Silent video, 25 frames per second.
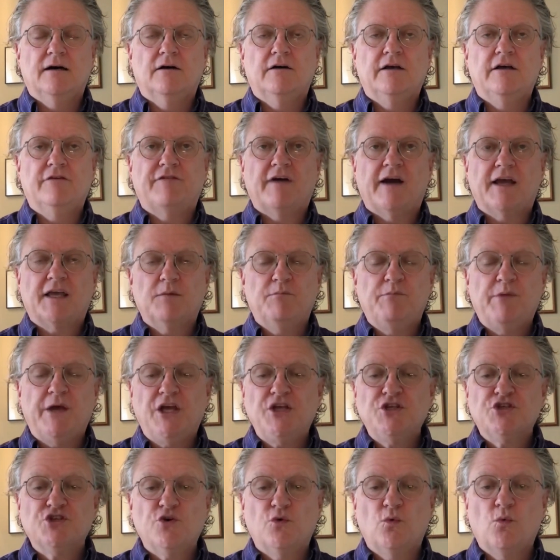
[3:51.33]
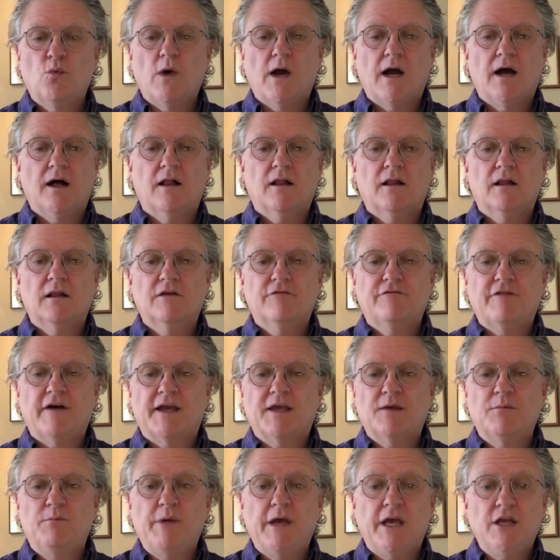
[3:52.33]
If I could paint you well, if I
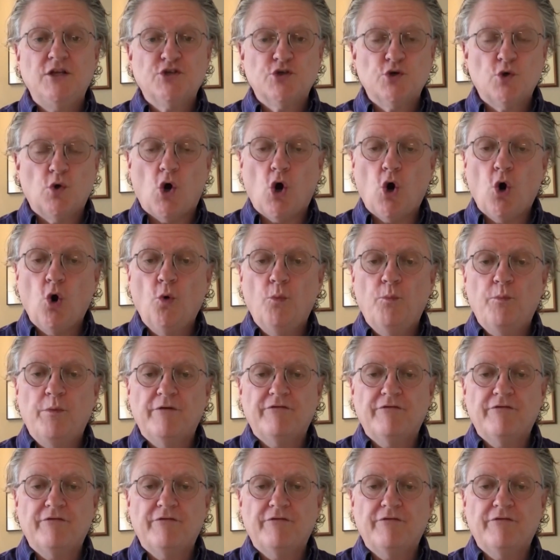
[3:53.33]
could paint you hope,